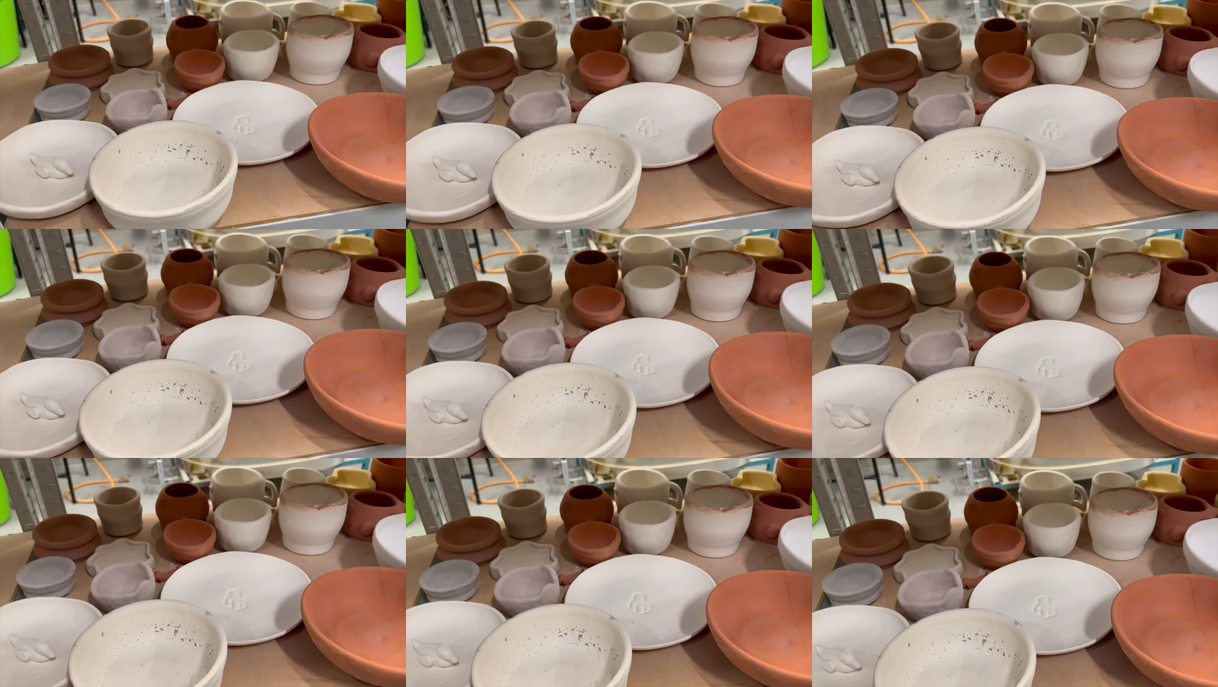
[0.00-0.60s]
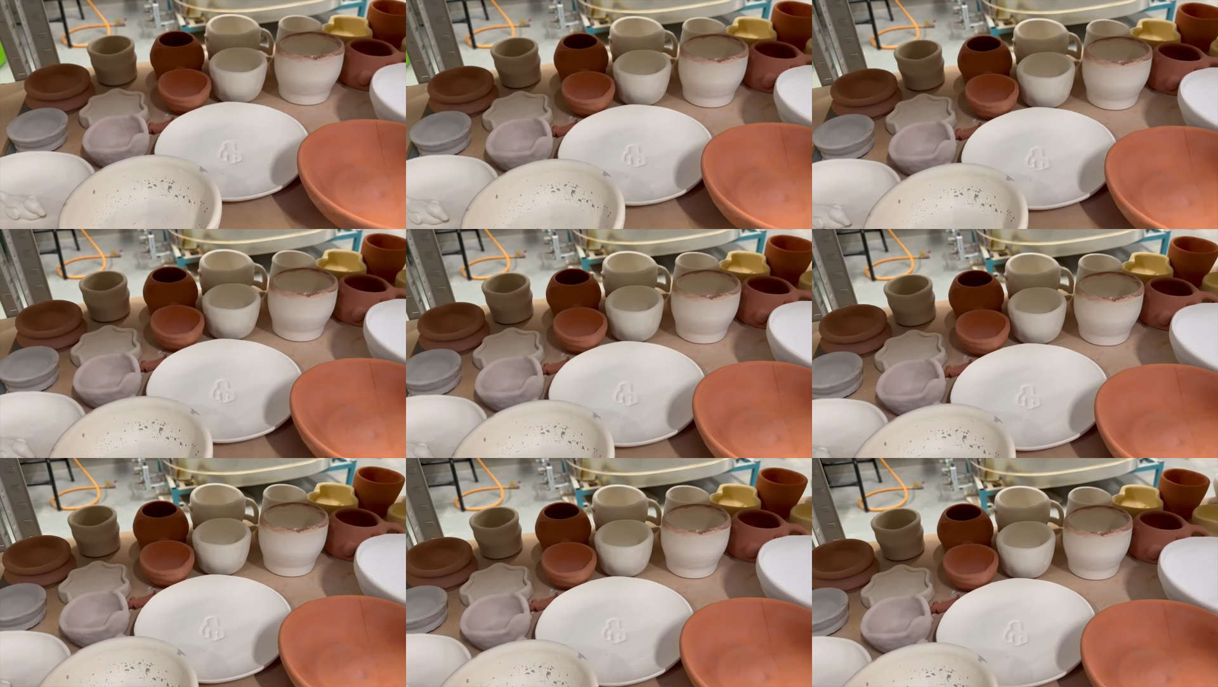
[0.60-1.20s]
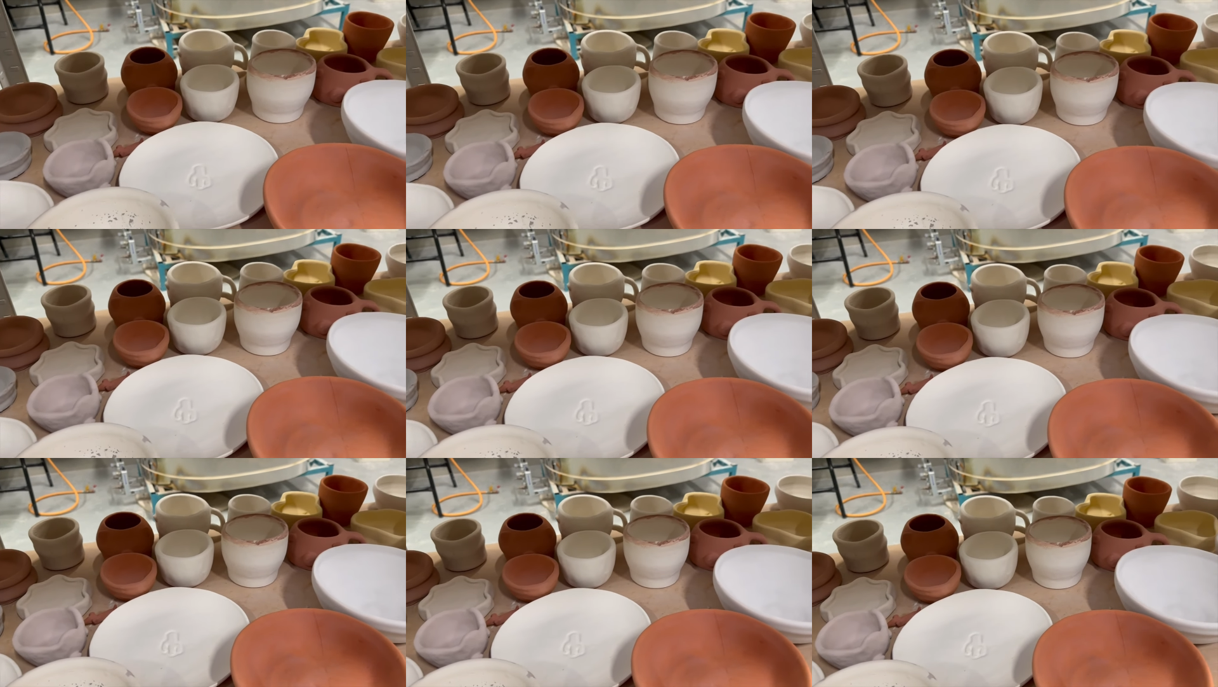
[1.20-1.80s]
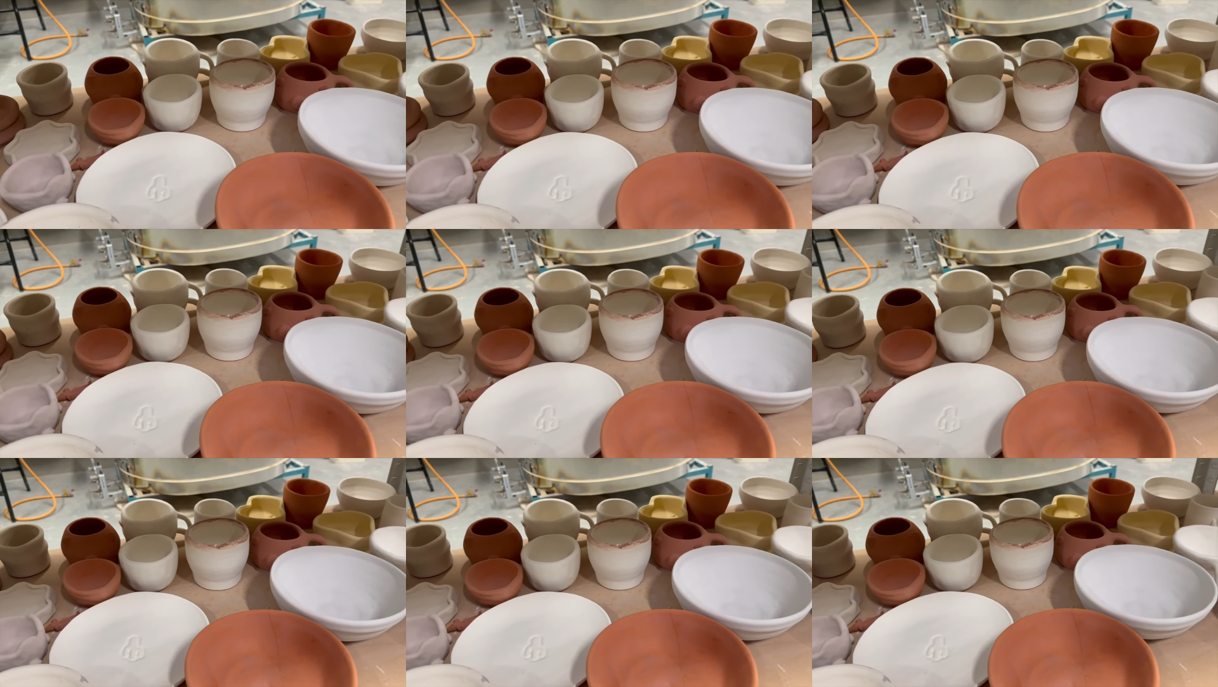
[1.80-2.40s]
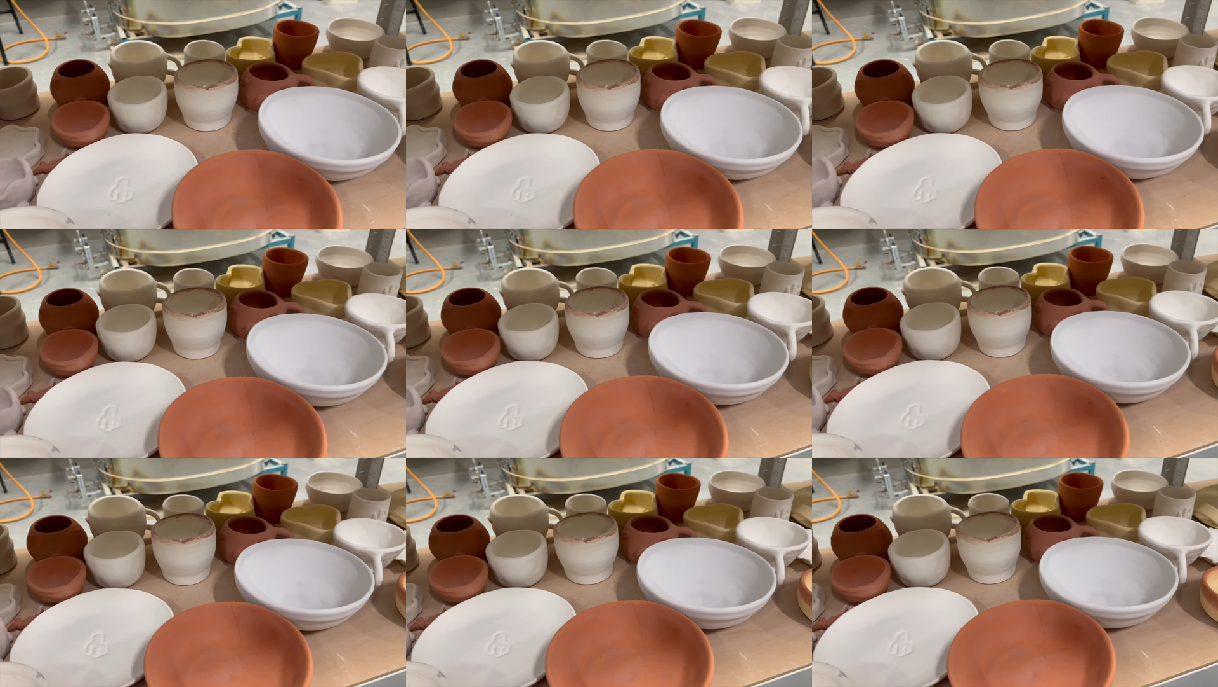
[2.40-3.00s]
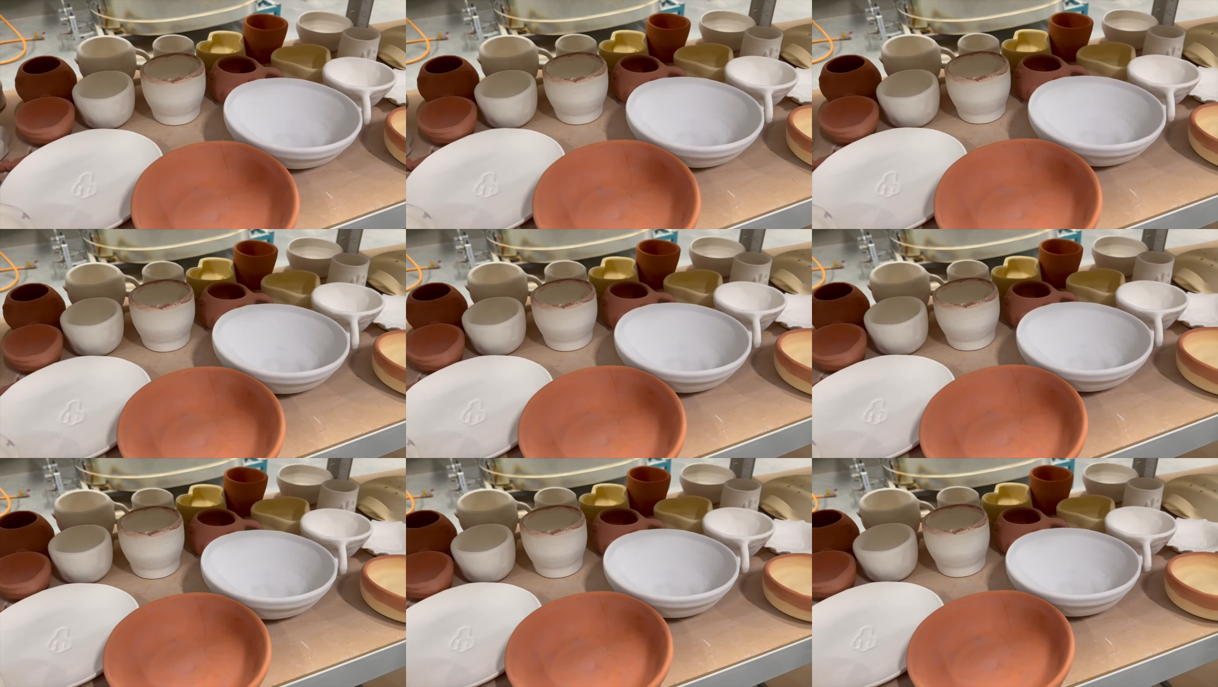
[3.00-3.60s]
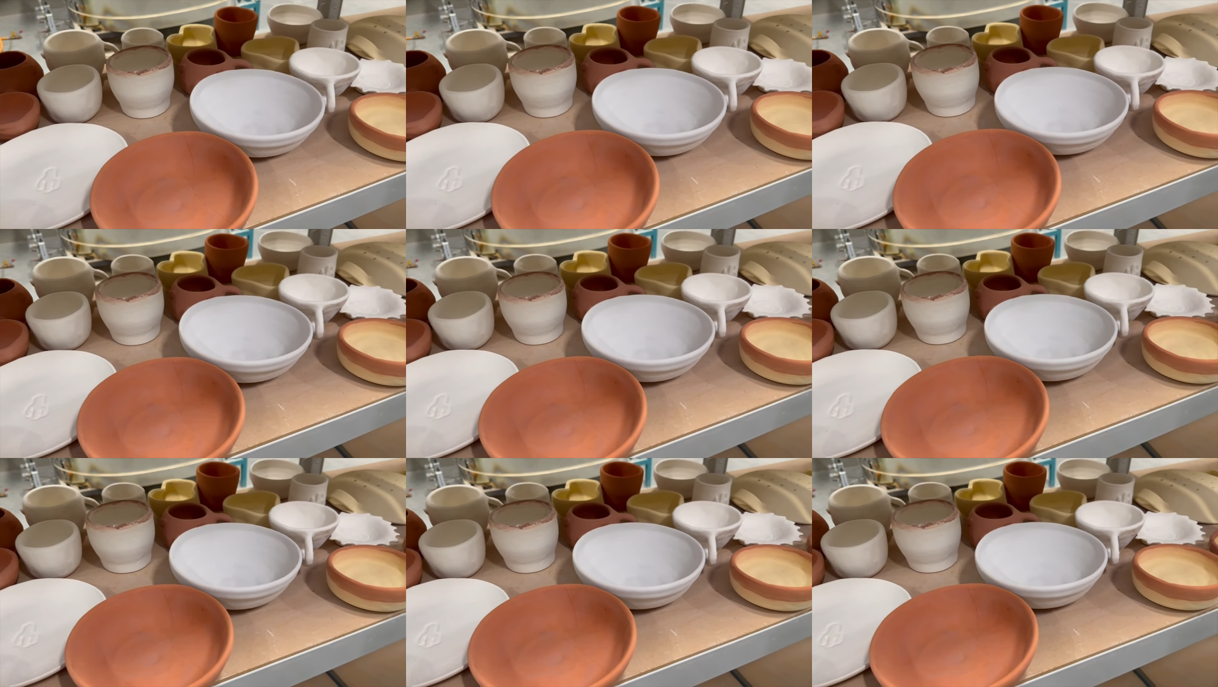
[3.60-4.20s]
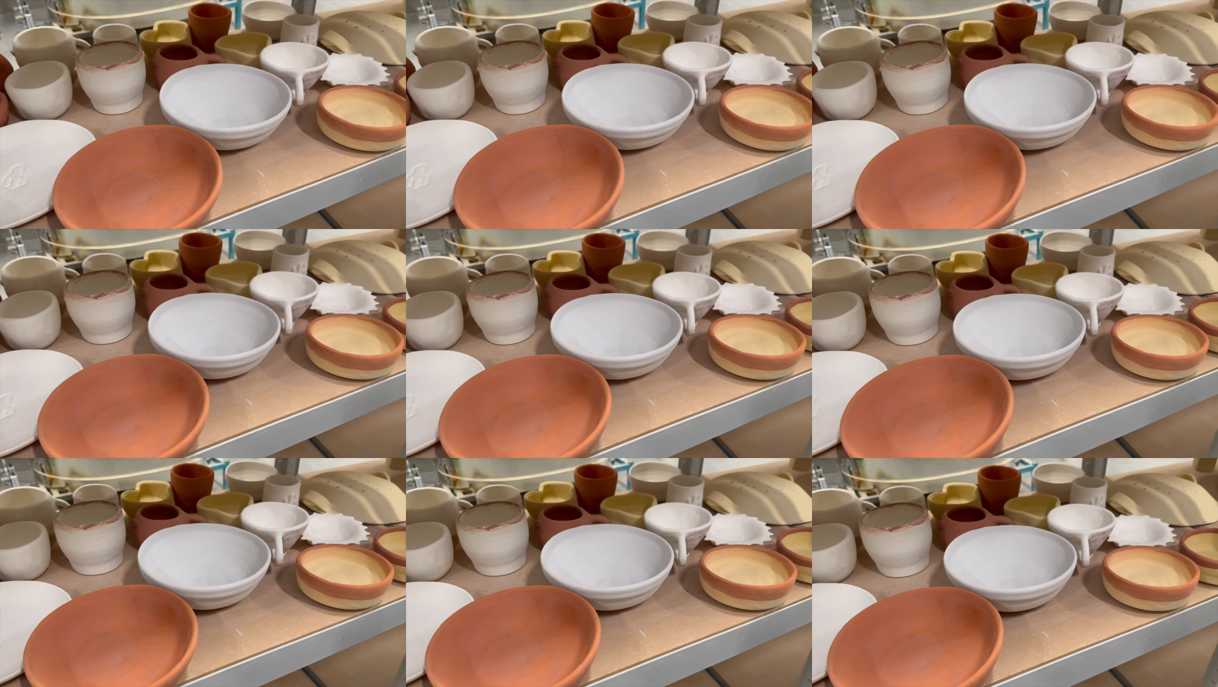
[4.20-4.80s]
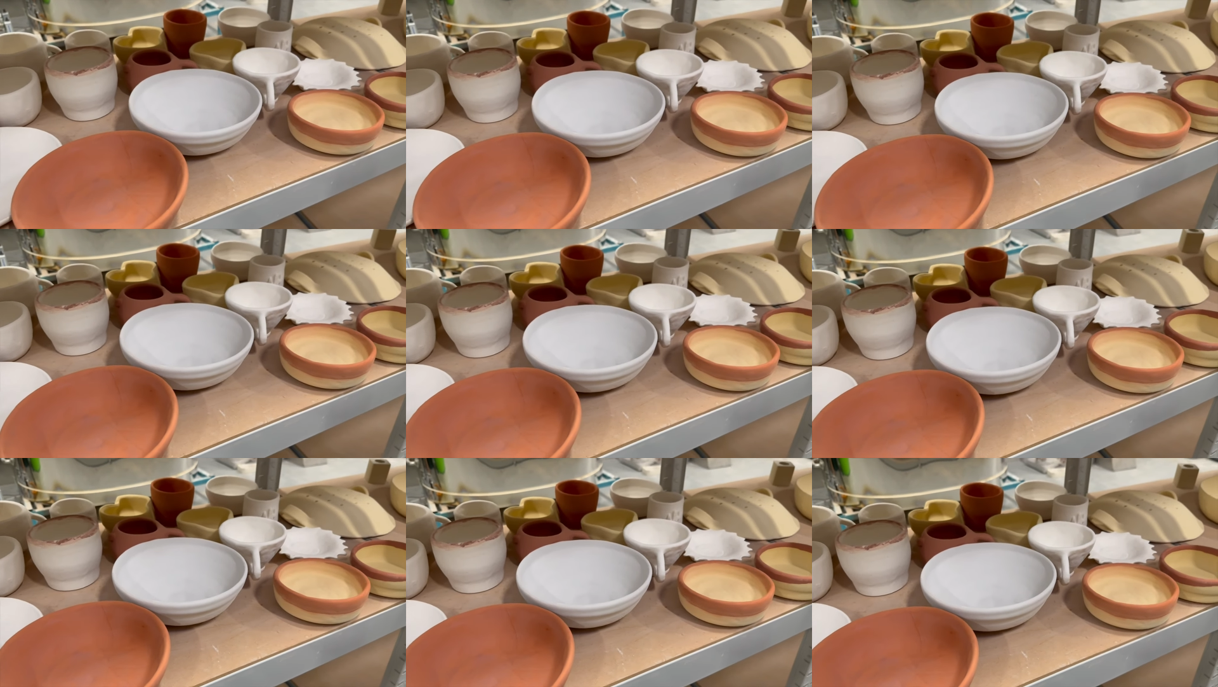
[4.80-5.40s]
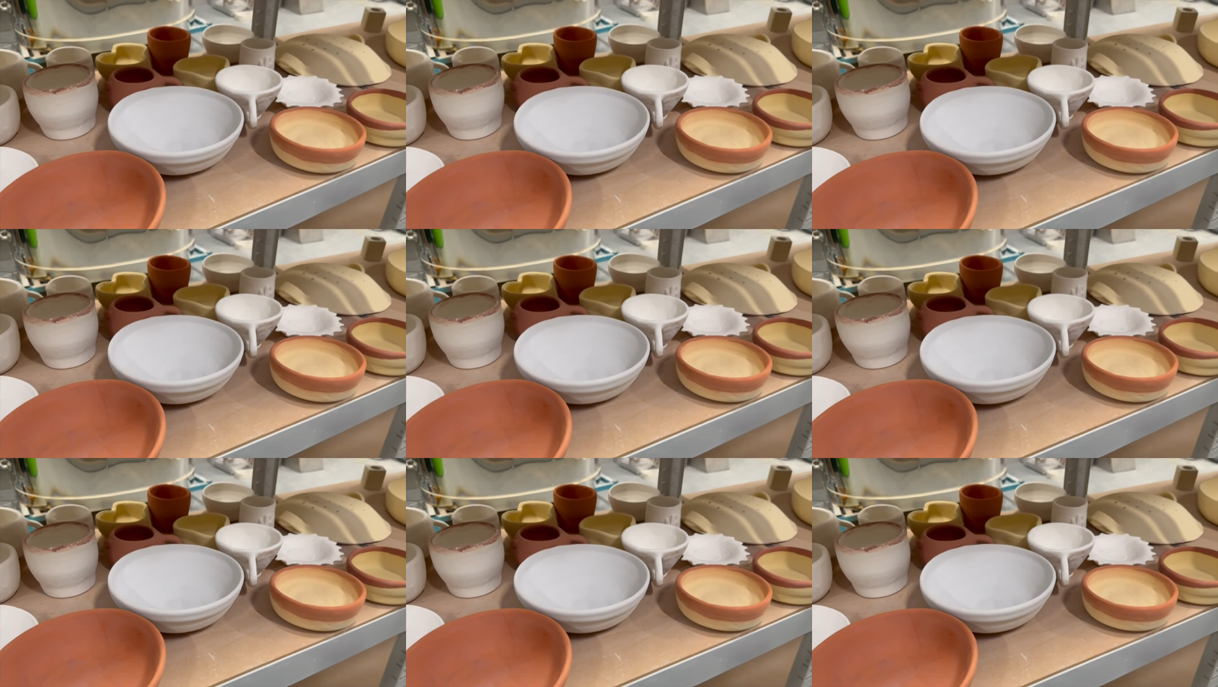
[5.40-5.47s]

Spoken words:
Nobody's mouth can be seen.